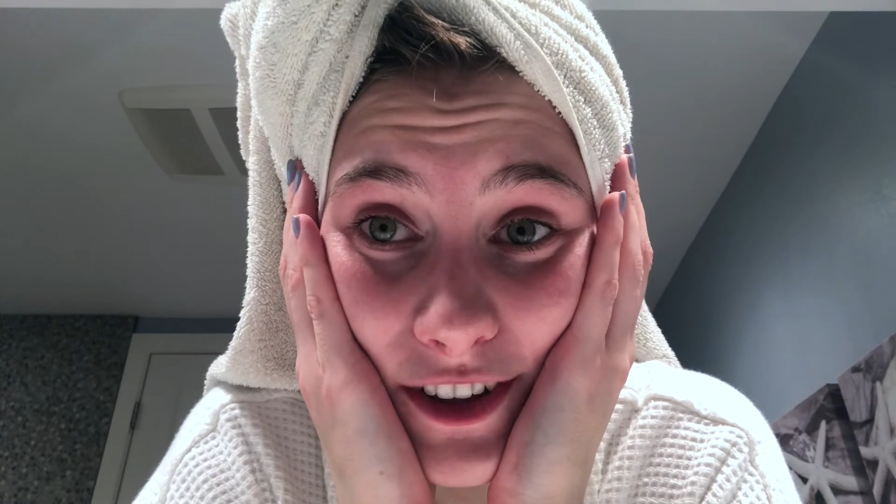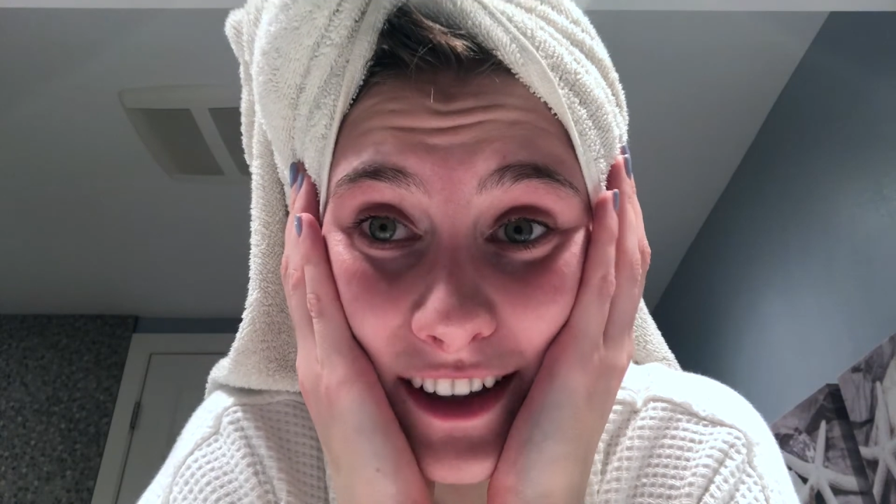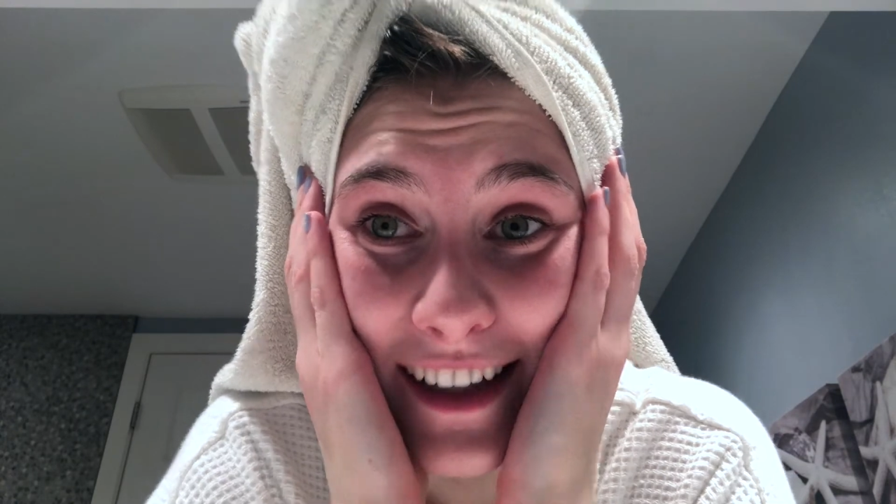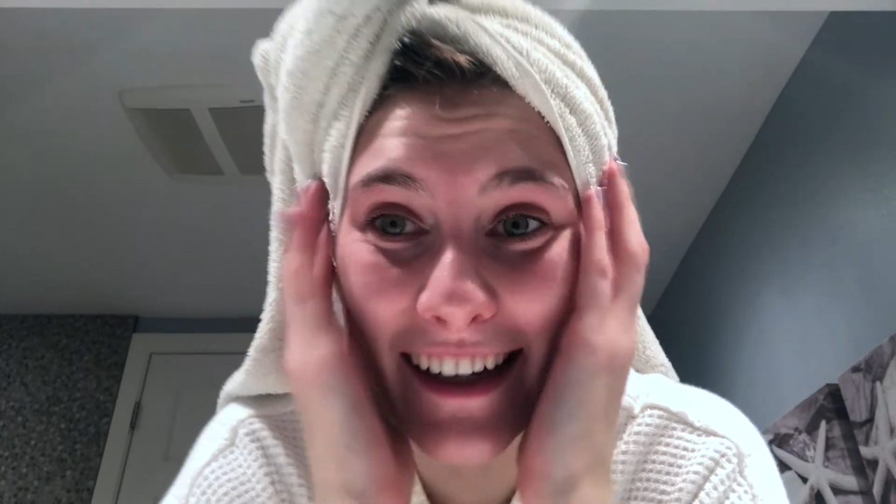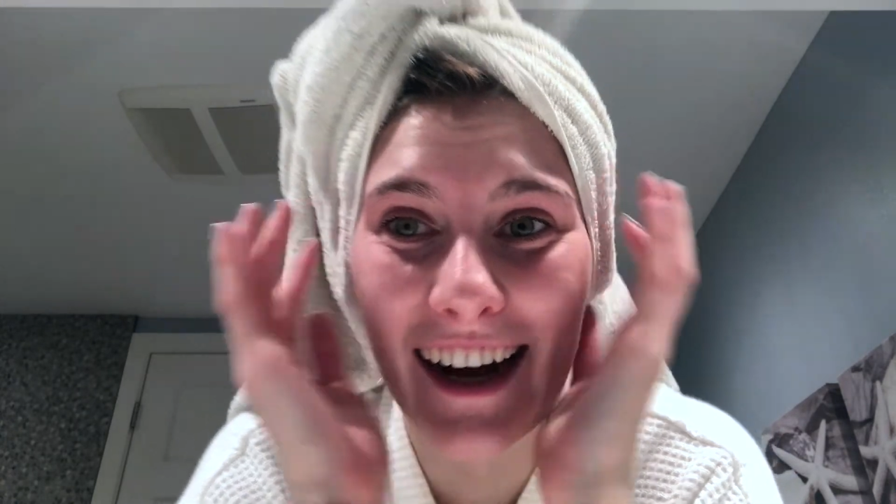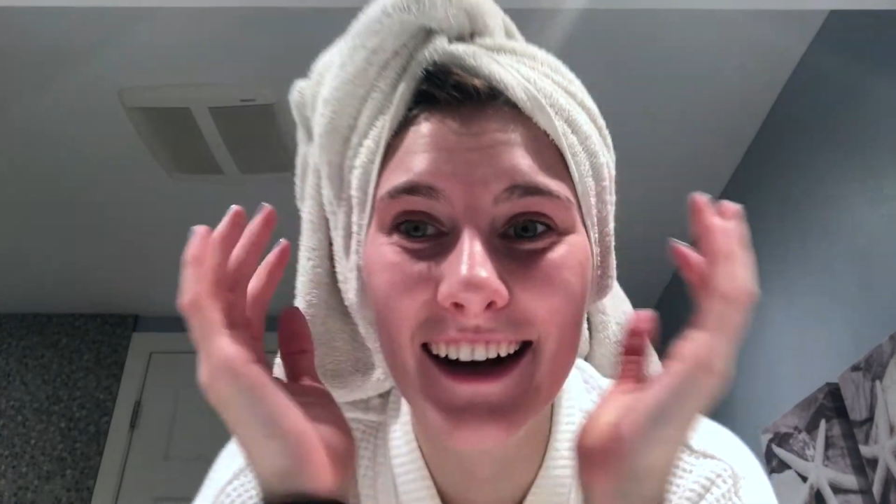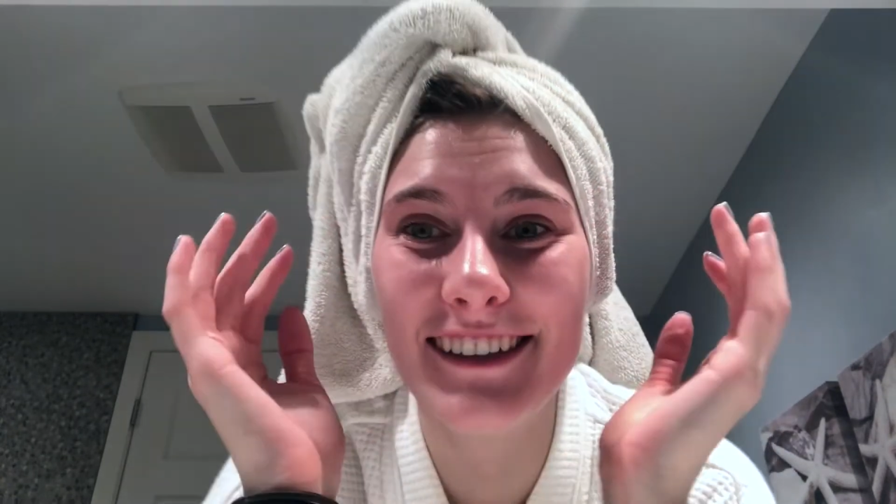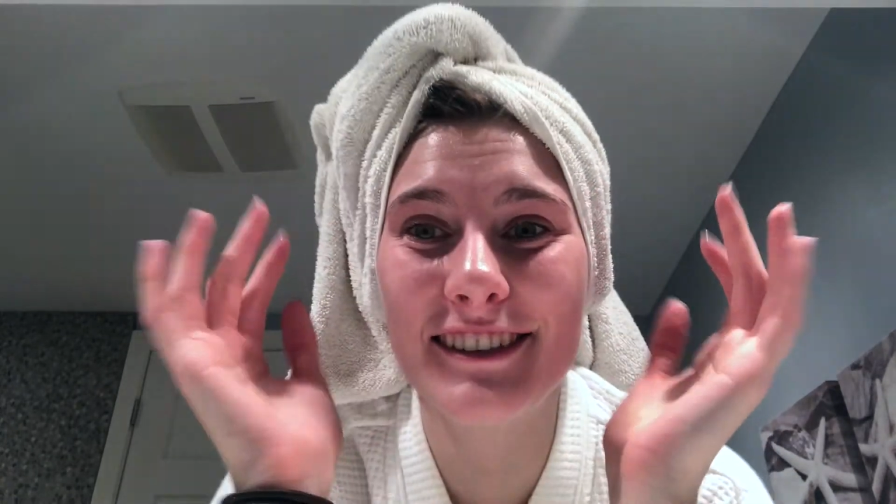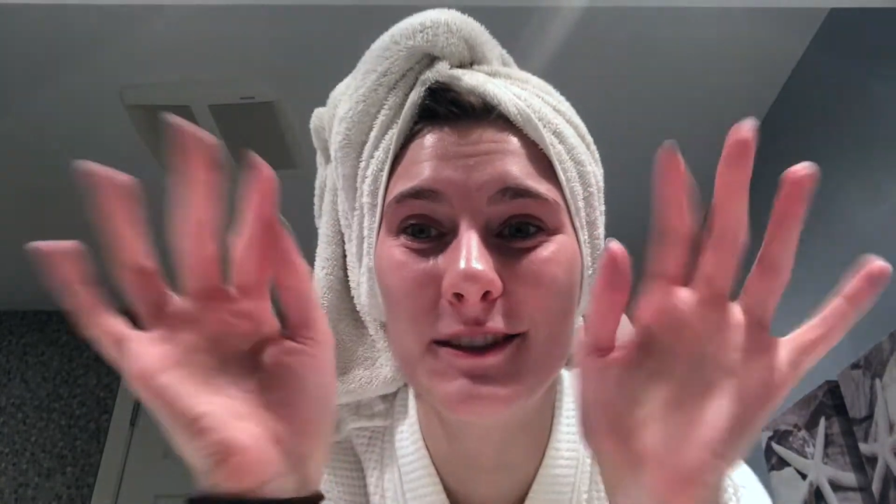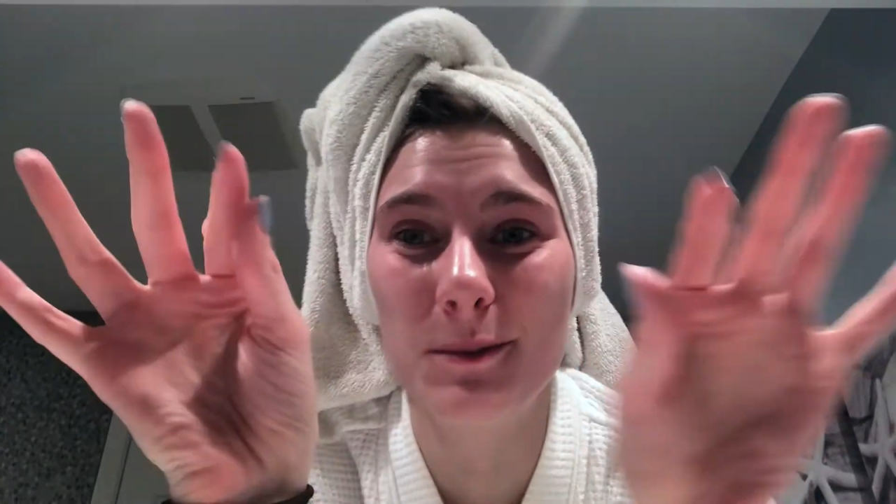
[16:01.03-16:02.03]
Like,
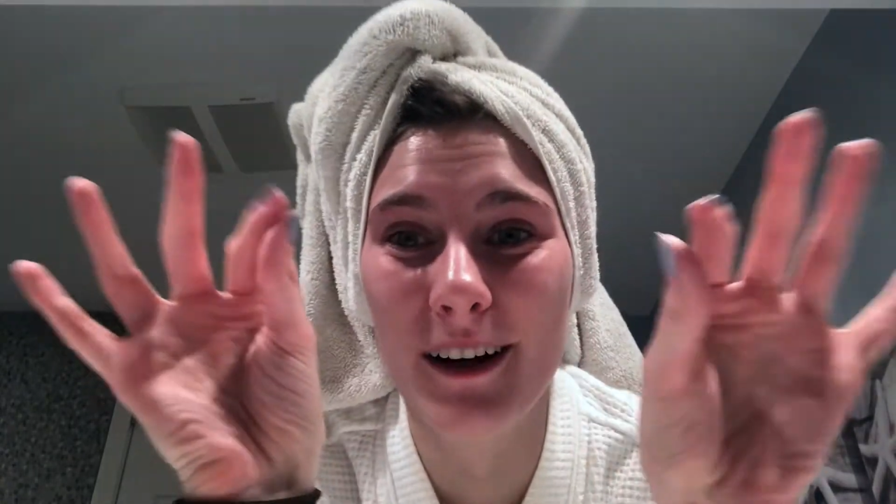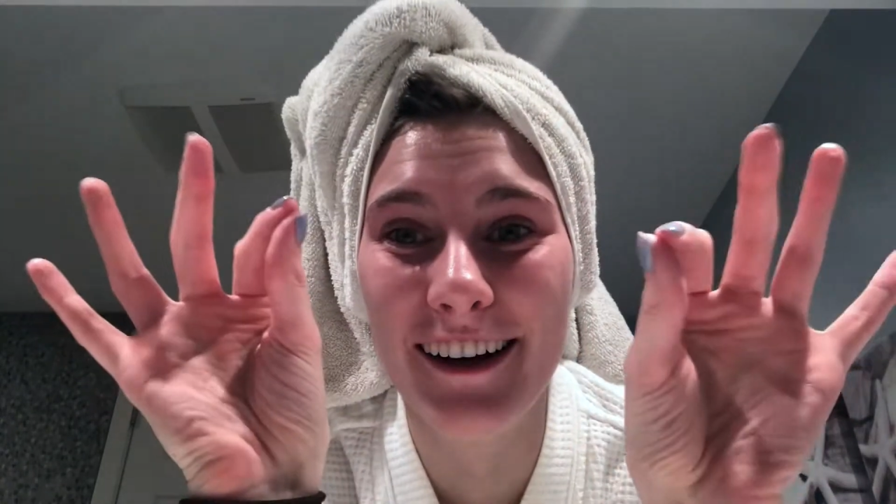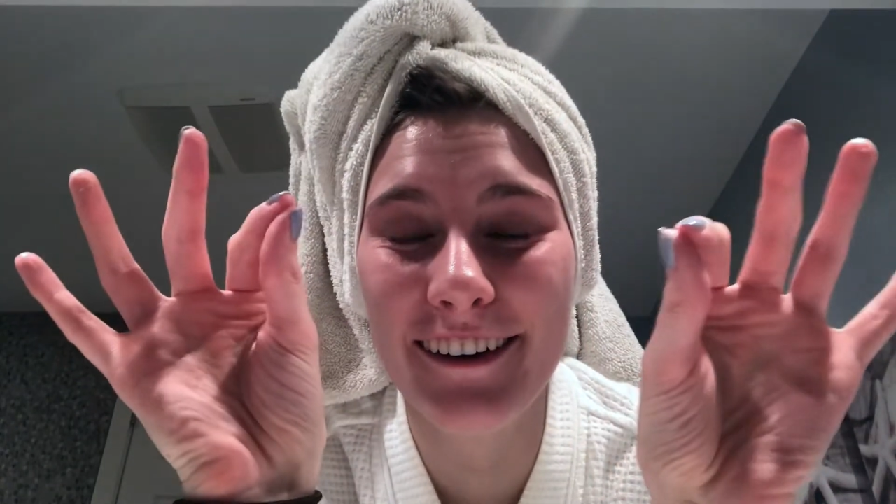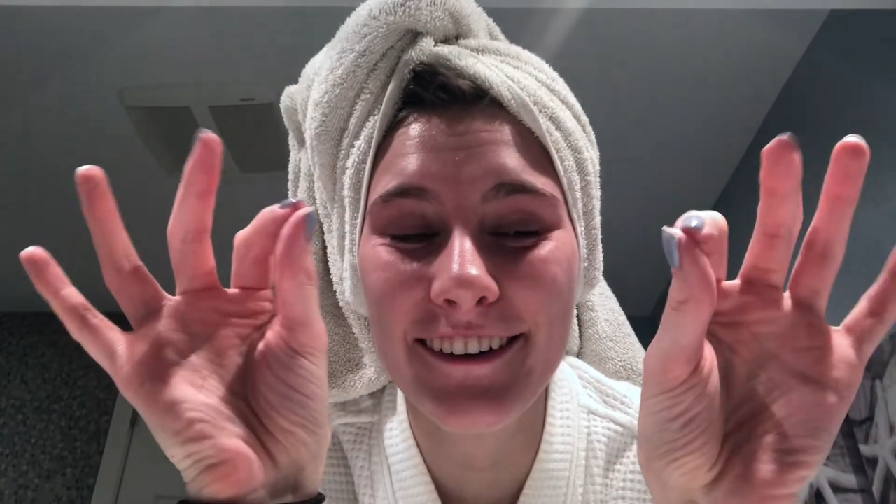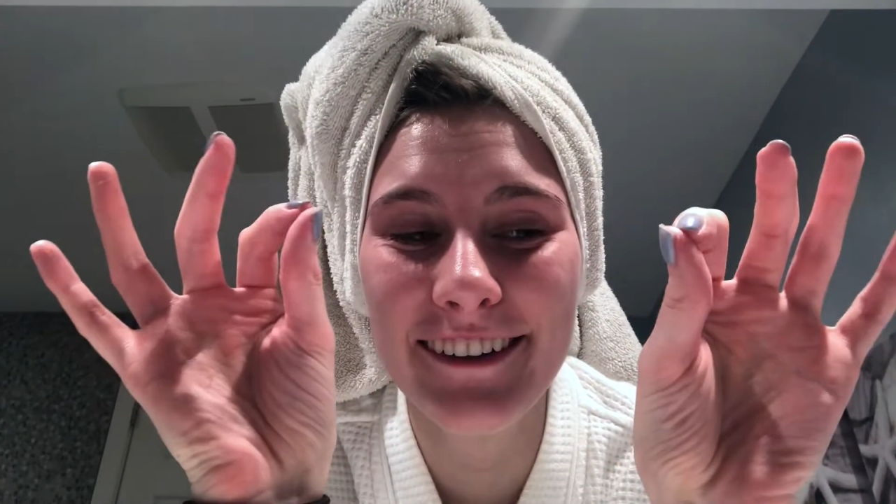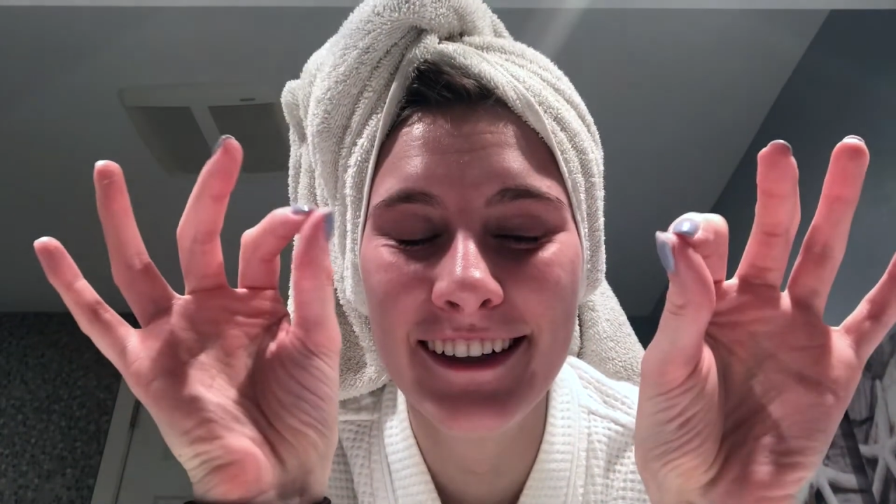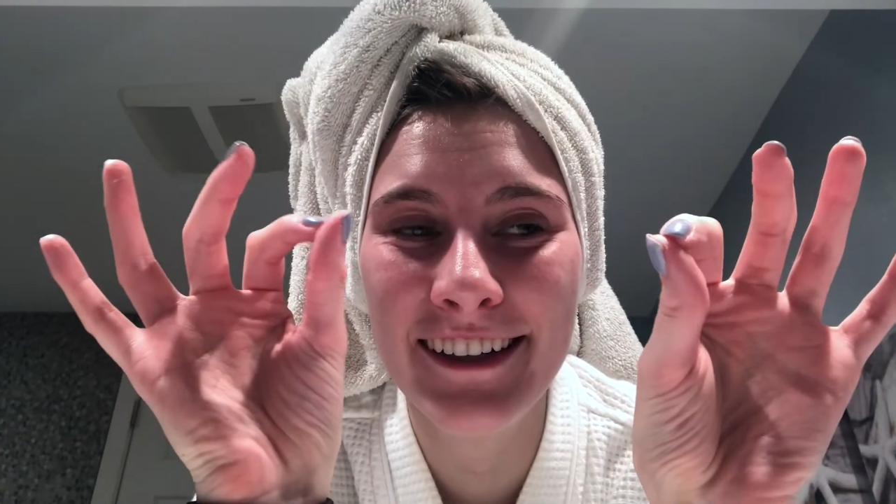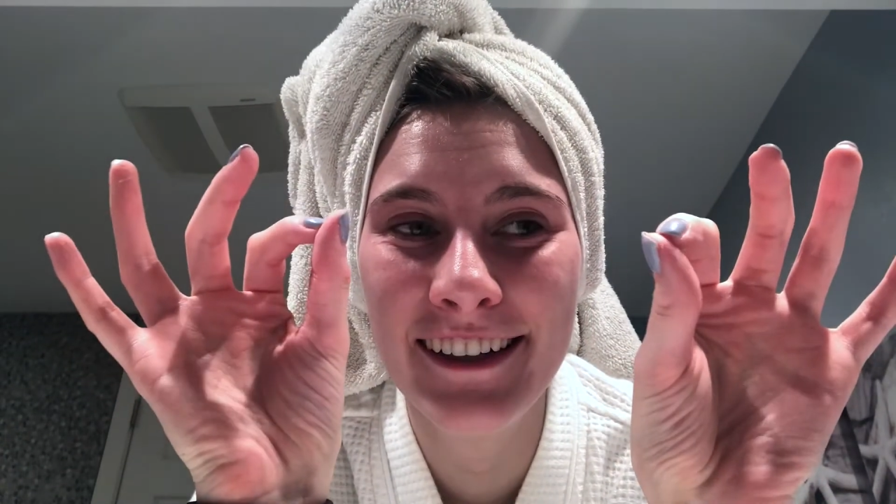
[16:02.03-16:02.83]
I swear